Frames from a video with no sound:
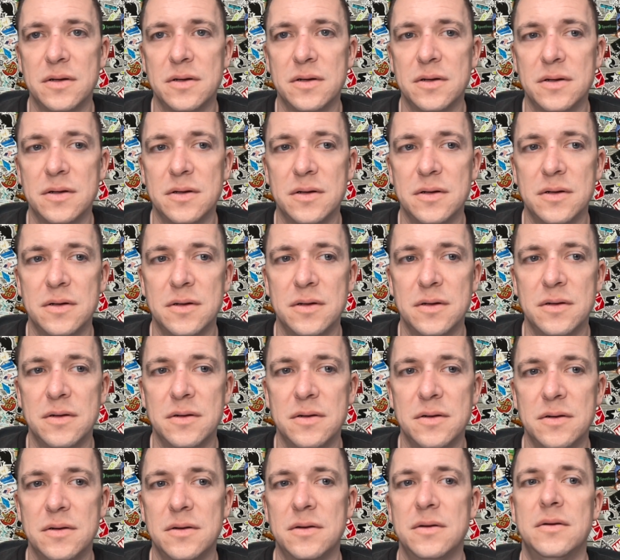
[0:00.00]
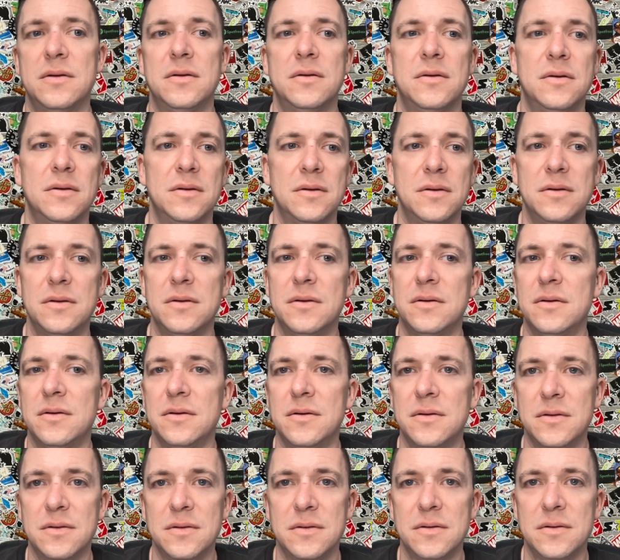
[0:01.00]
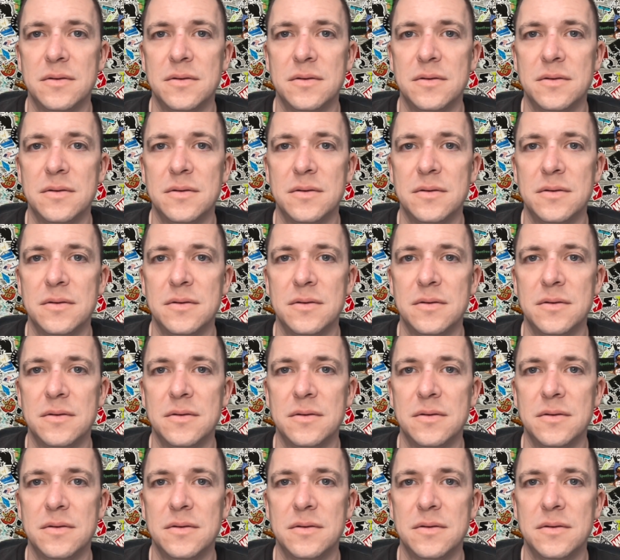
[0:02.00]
[no speech]